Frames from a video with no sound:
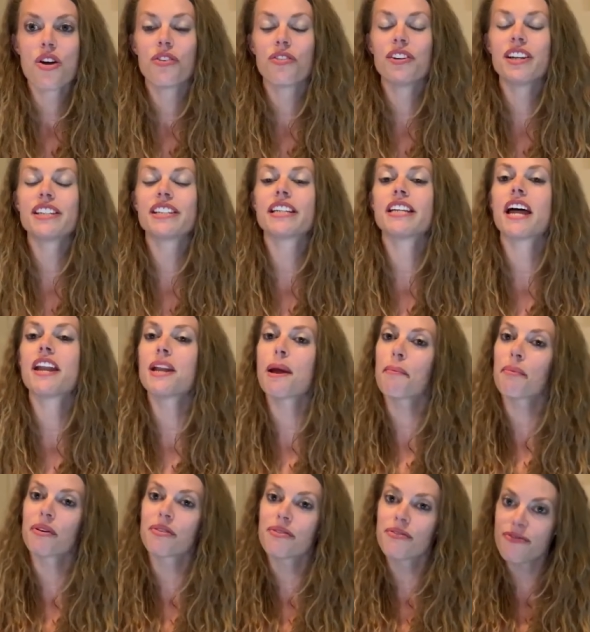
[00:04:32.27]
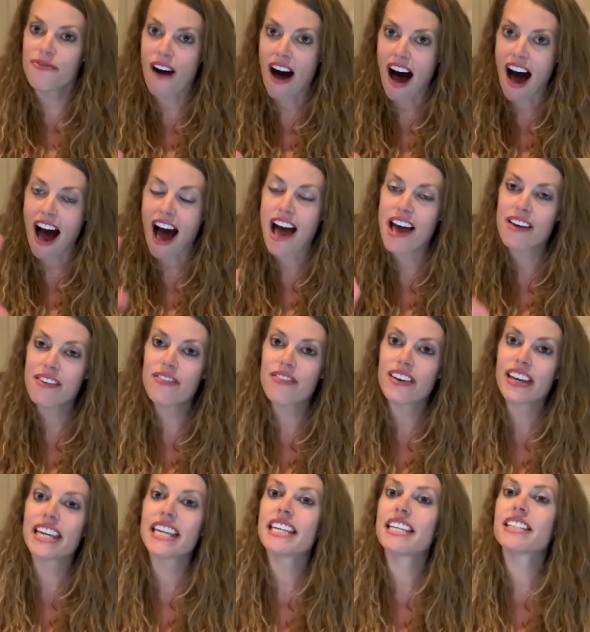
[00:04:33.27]
Reason number 5
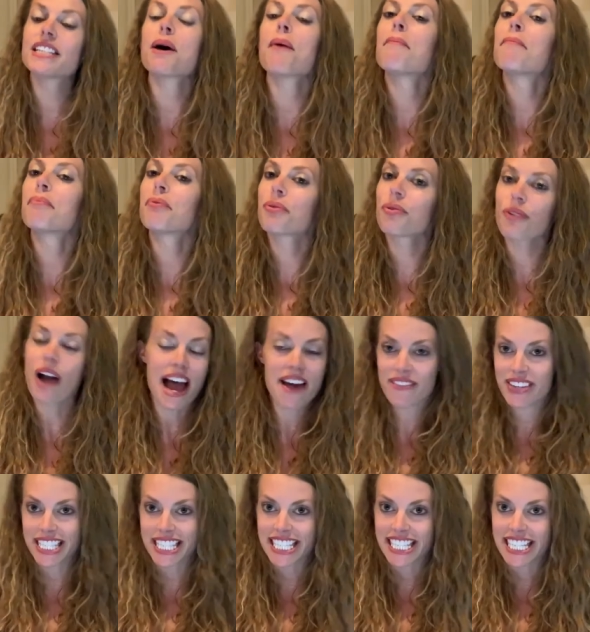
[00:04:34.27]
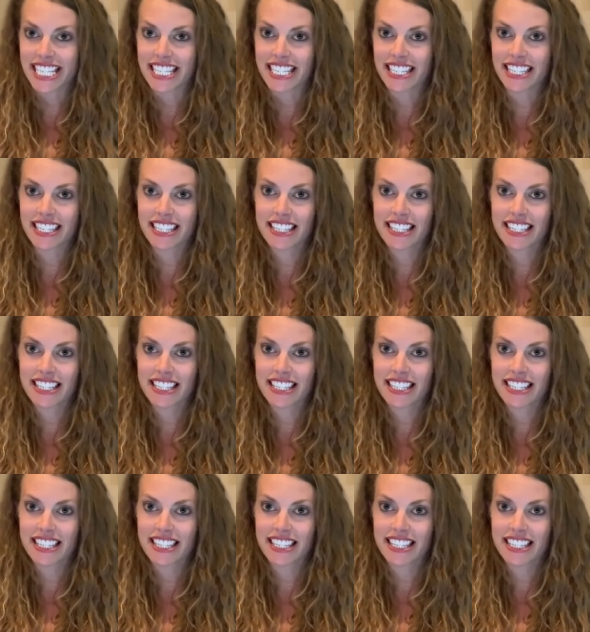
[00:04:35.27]
is privacy.